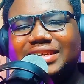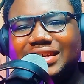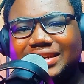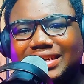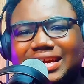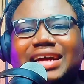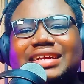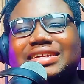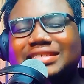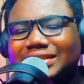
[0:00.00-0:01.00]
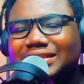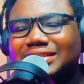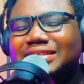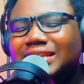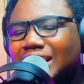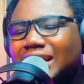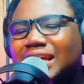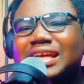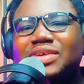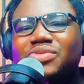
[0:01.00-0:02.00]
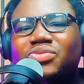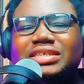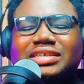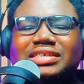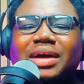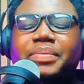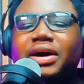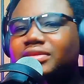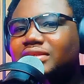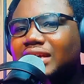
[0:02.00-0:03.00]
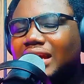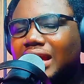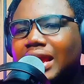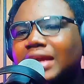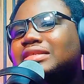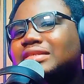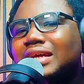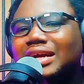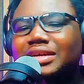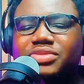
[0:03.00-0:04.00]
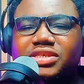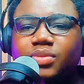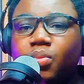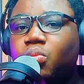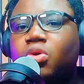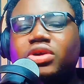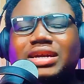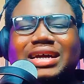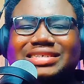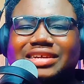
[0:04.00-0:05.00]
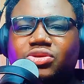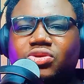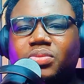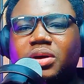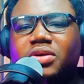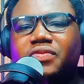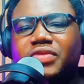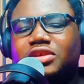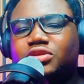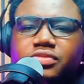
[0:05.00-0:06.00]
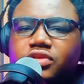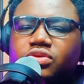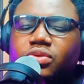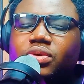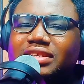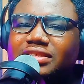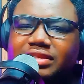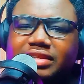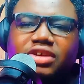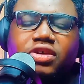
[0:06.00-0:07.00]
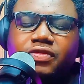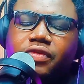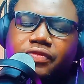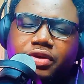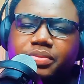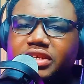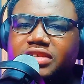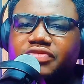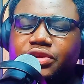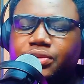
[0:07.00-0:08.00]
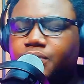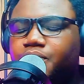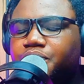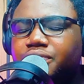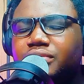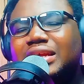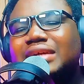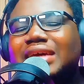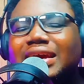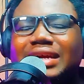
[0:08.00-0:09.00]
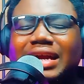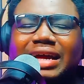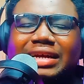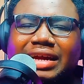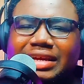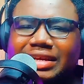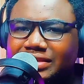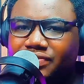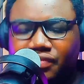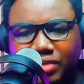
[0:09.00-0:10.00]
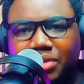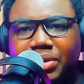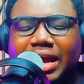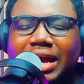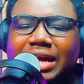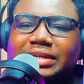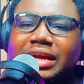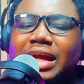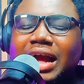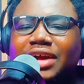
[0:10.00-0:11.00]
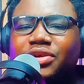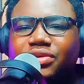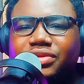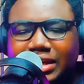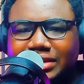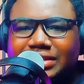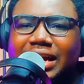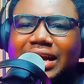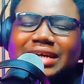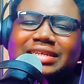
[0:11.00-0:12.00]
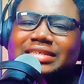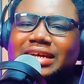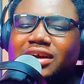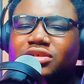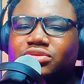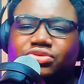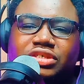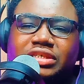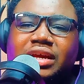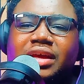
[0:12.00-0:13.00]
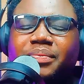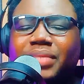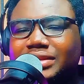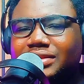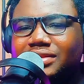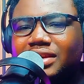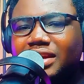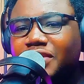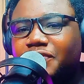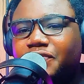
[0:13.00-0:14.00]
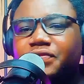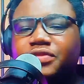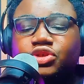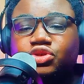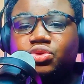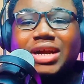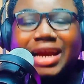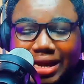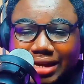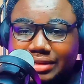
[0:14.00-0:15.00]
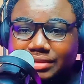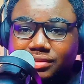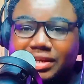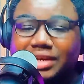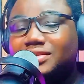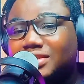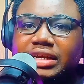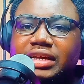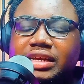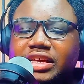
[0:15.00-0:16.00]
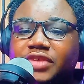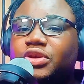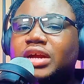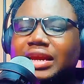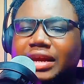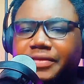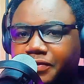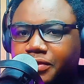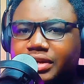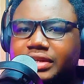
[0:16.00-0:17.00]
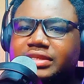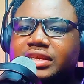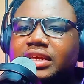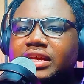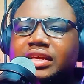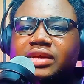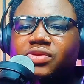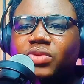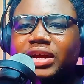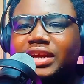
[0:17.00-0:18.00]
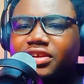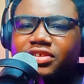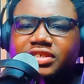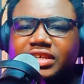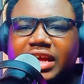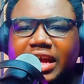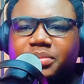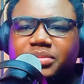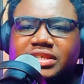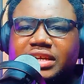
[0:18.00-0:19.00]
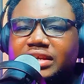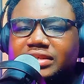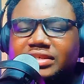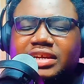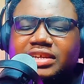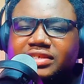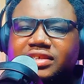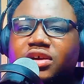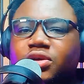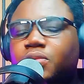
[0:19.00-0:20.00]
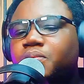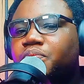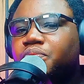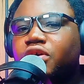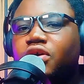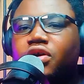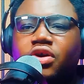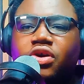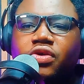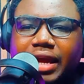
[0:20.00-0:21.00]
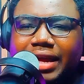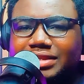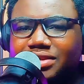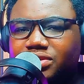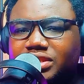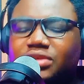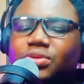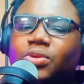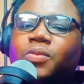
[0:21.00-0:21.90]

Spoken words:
Ghana cedis, which is about 8 times more than the normal value. So what is the takeoff from this video? Data in Ghana is very hard. I know things are hard in the country, but if you can, that is if you can afford it, whether you're using MTN, Telecel or AirtelTigo,